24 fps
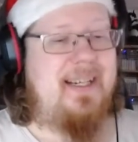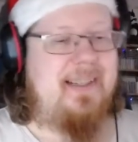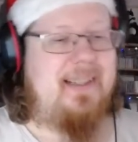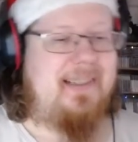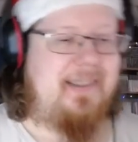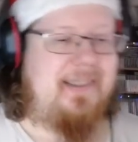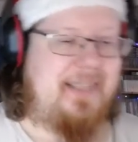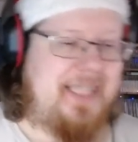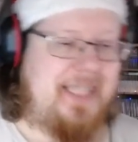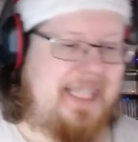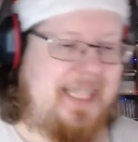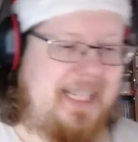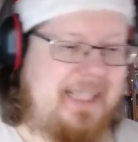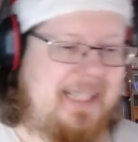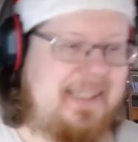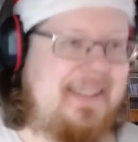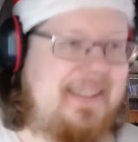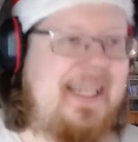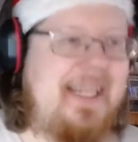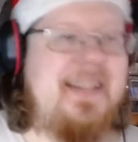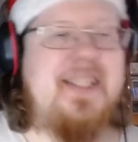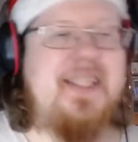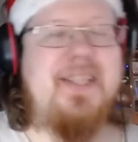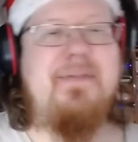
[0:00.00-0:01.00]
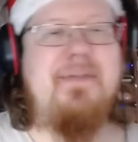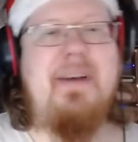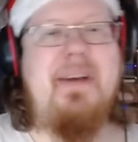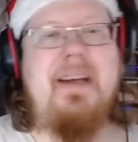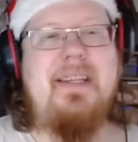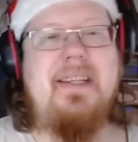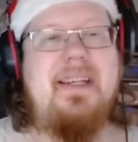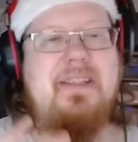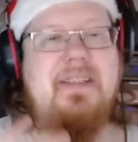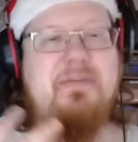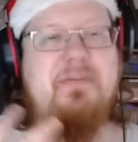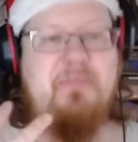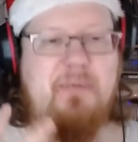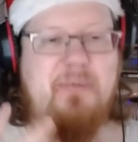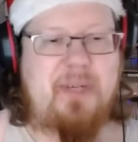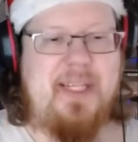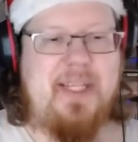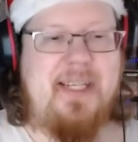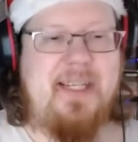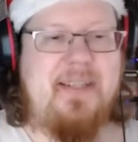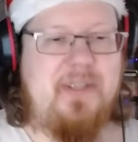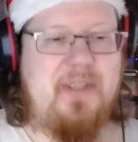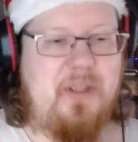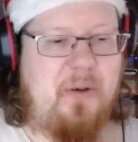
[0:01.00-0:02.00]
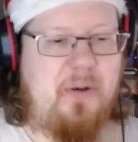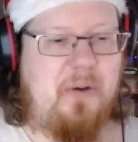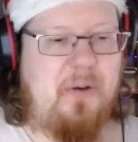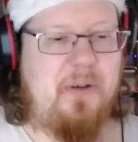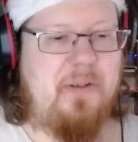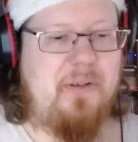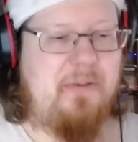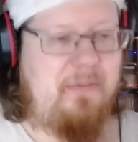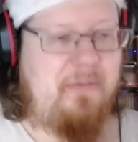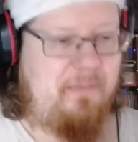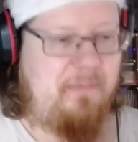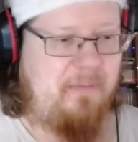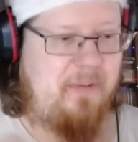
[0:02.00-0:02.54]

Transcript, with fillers: Oh god, that is something I just really enjoy